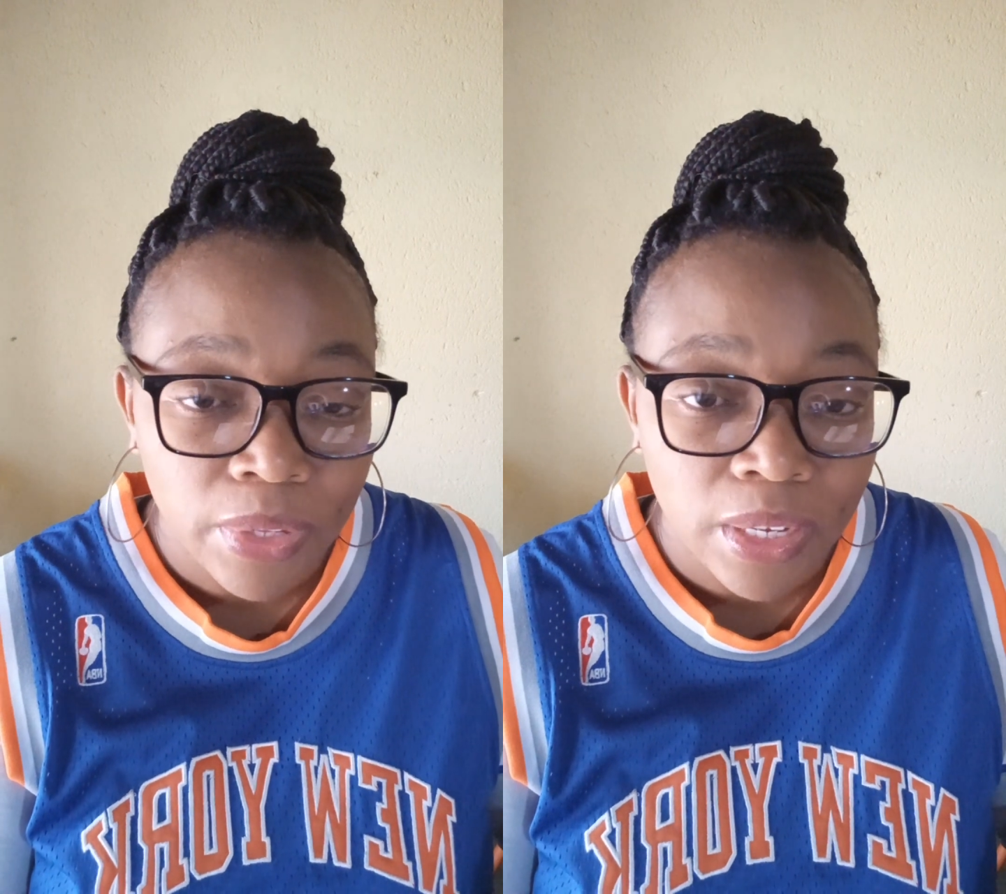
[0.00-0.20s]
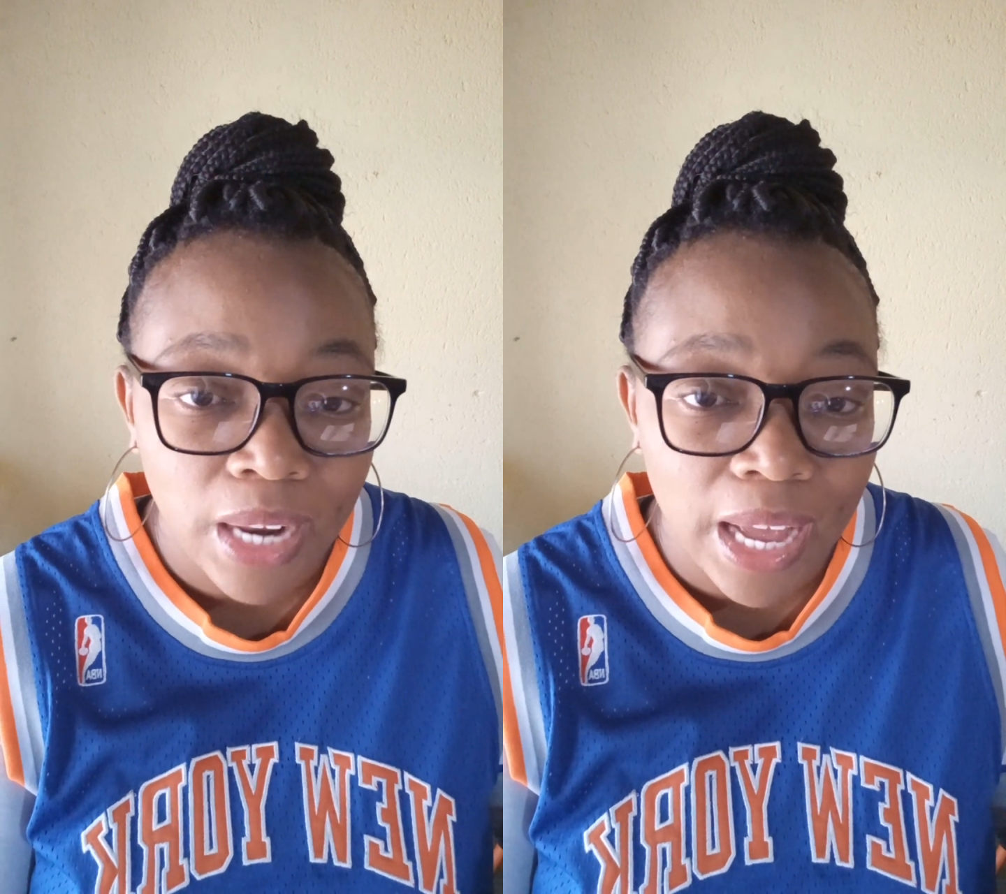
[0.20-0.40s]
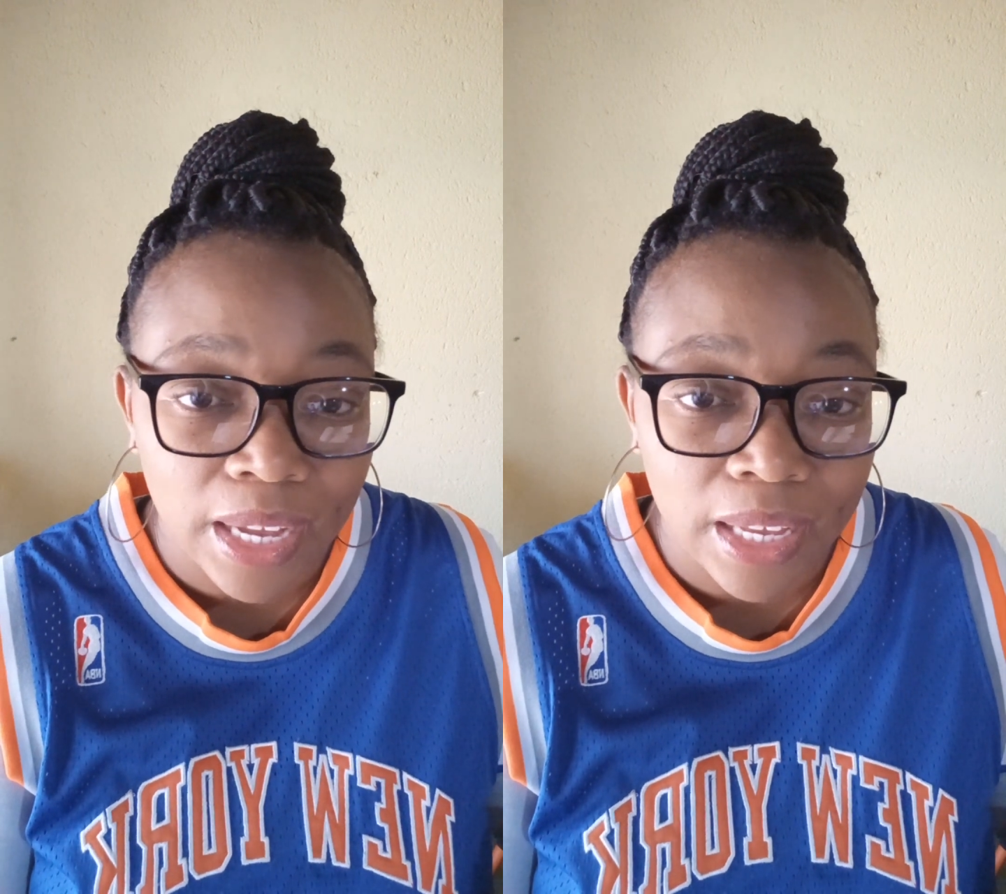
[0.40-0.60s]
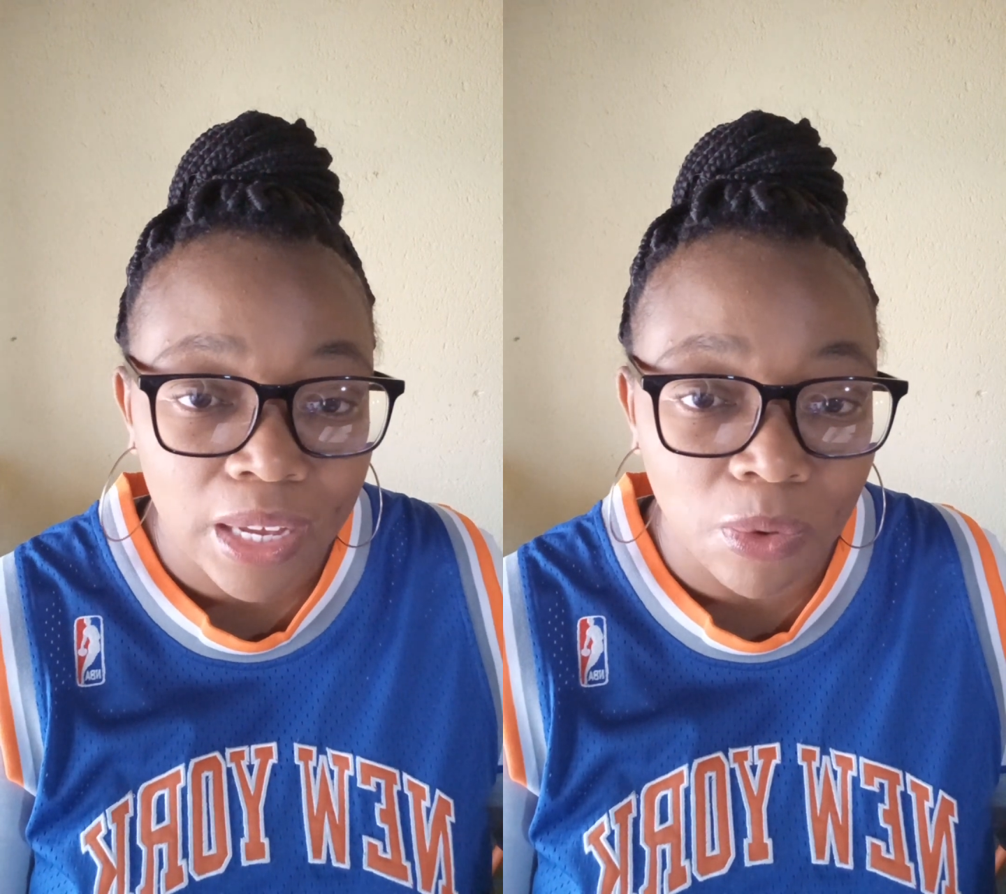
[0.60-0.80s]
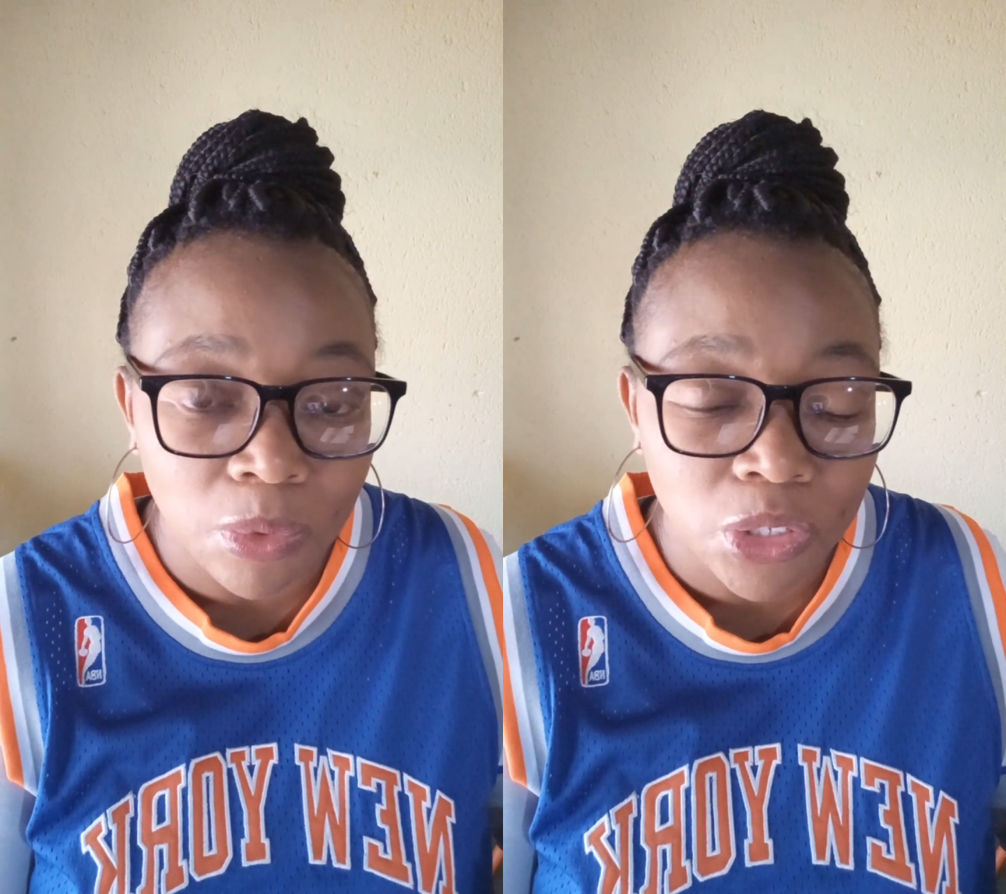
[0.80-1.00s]
Like
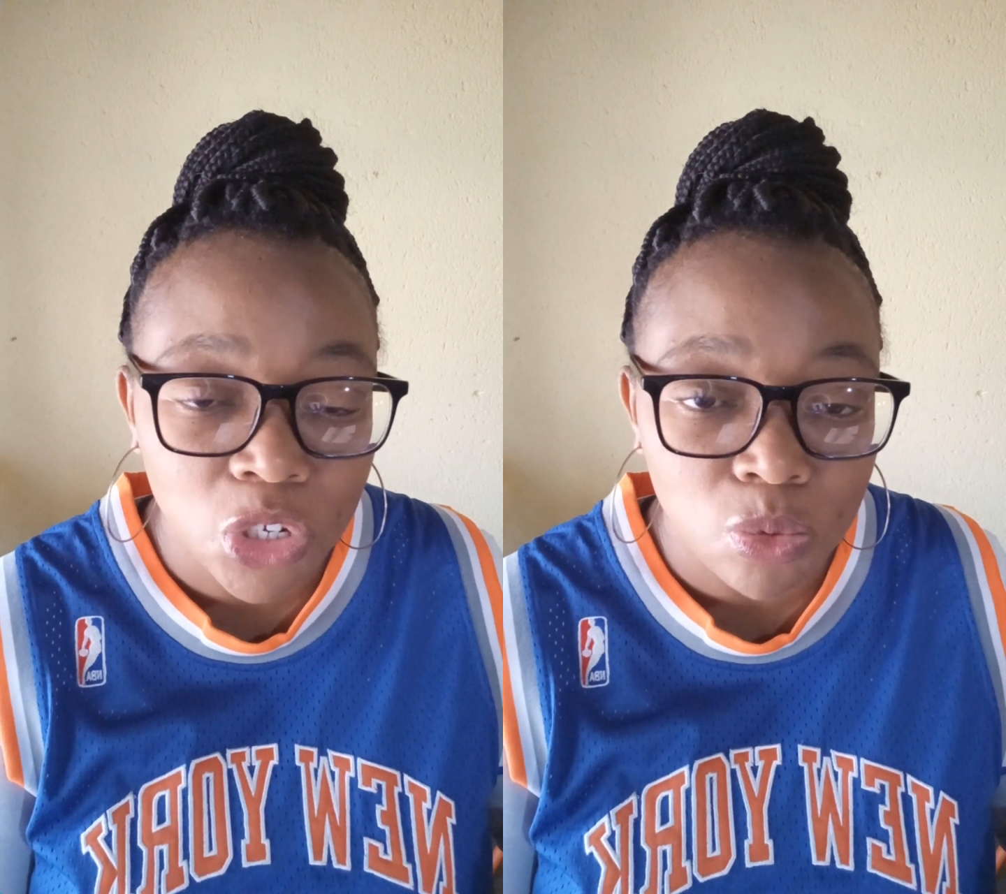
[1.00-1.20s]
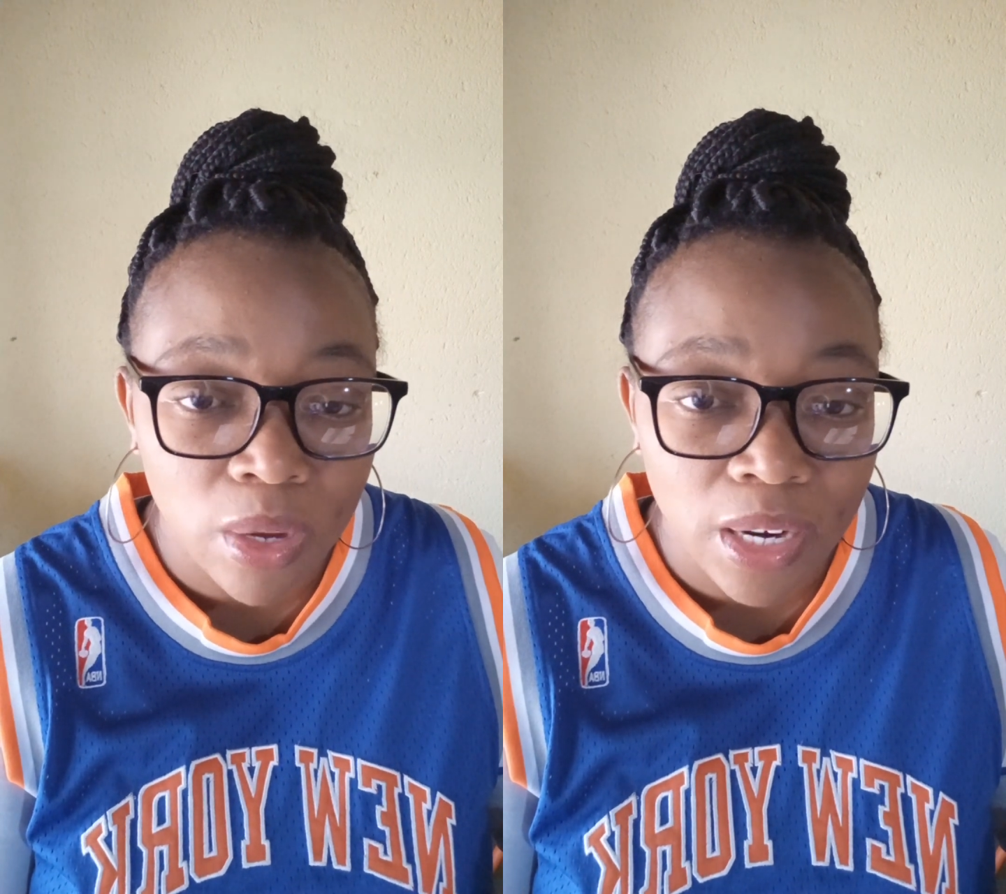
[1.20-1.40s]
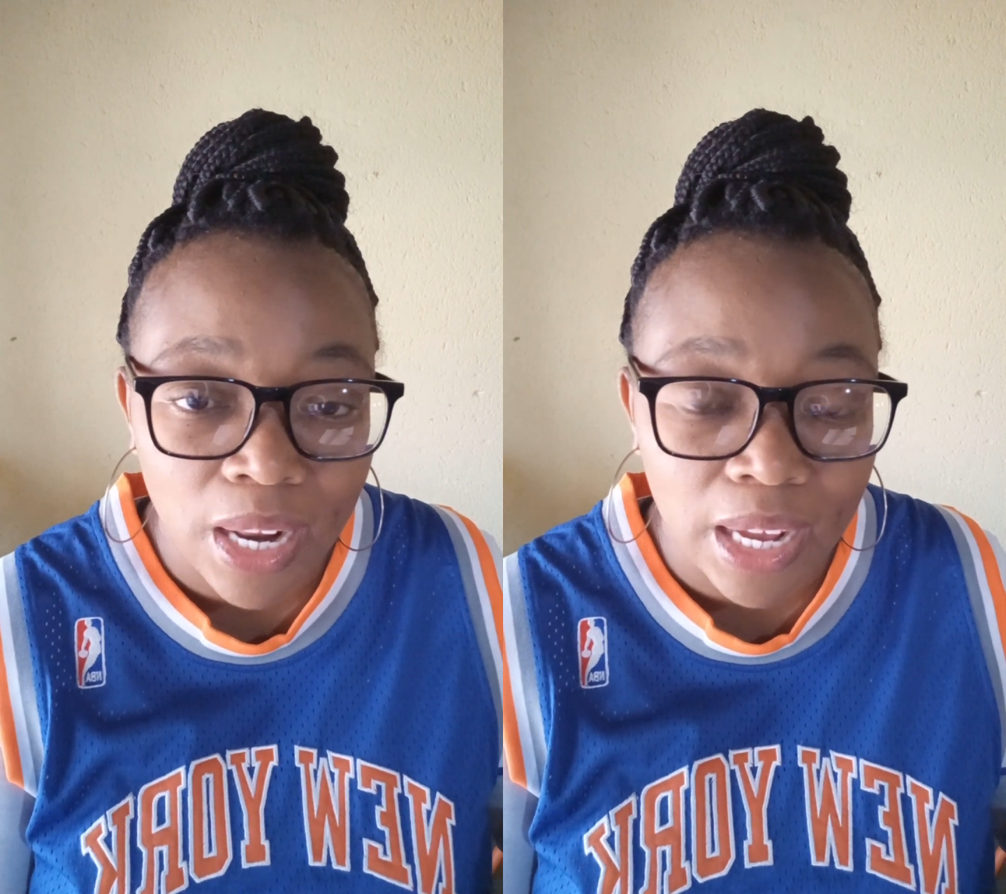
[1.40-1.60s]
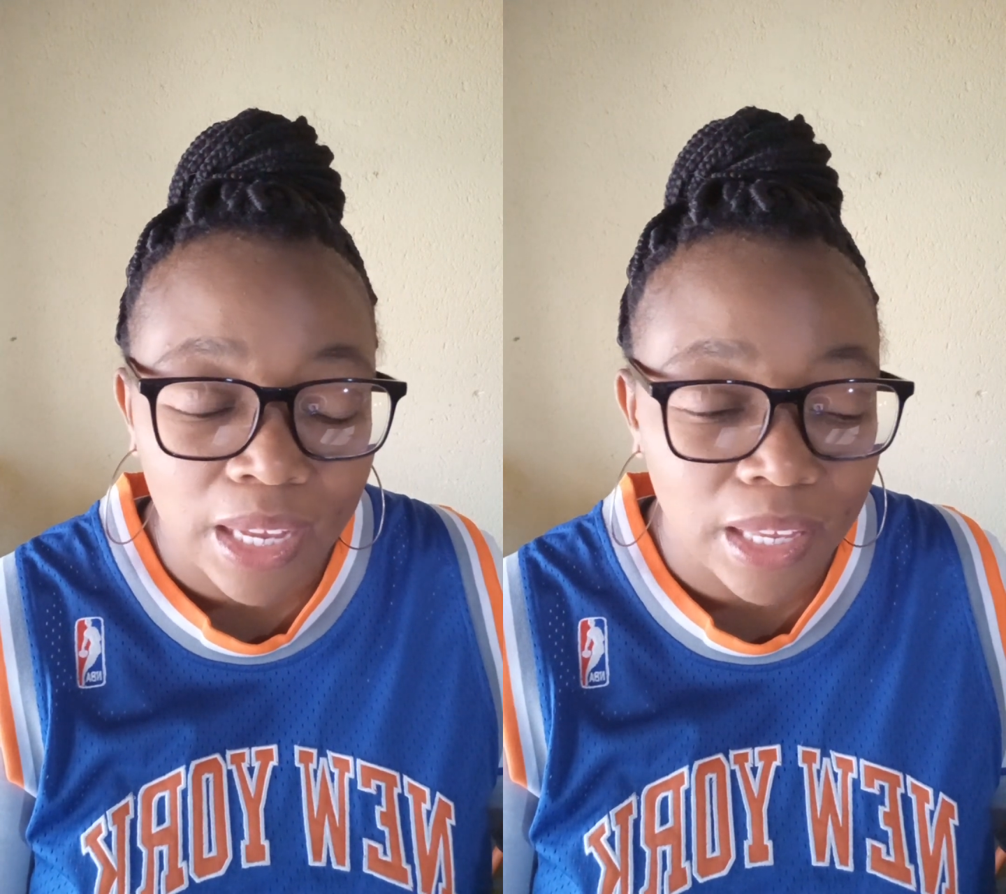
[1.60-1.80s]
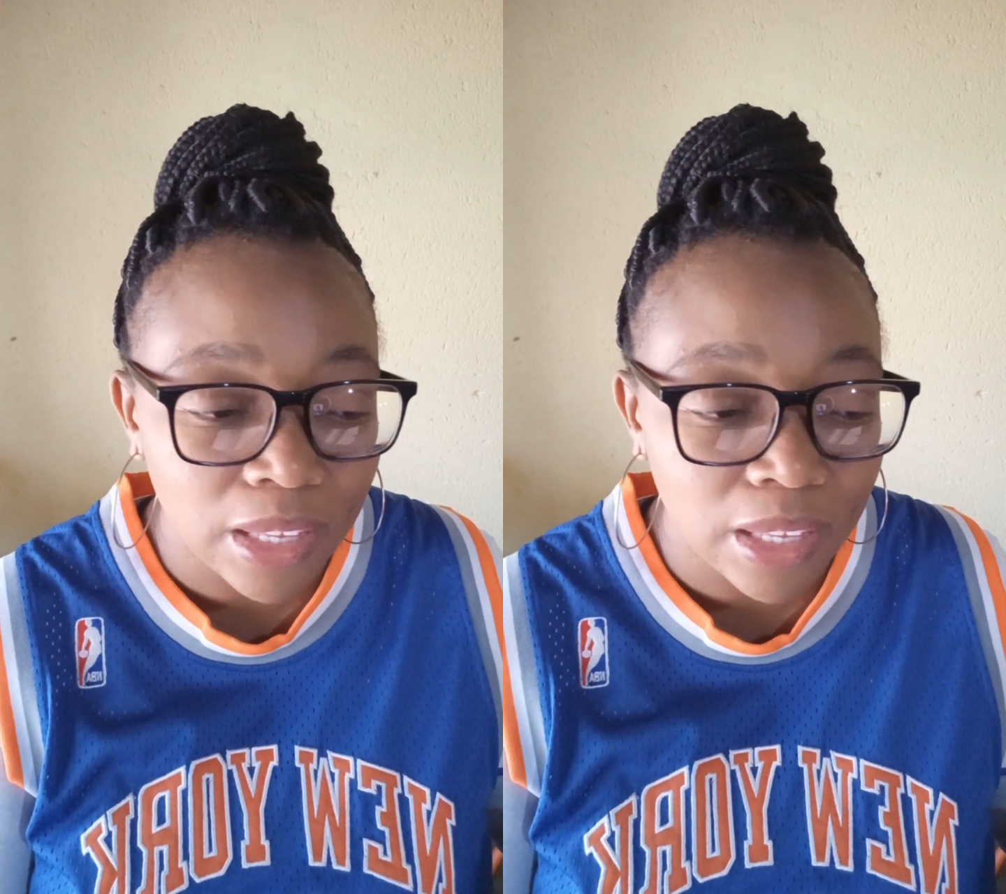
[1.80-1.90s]
we just wanna like